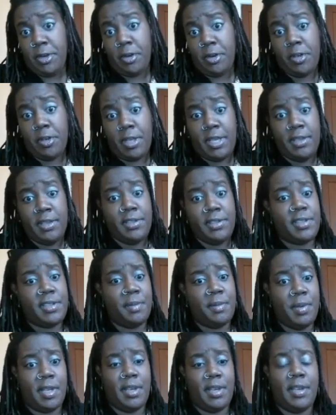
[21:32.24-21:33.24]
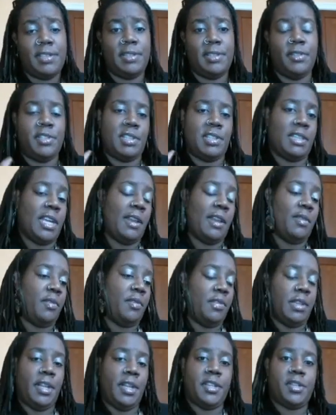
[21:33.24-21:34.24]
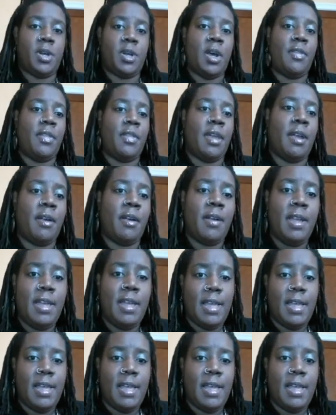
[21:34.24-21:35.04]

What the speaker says: your cookies, because there's a lot of affiliates on there.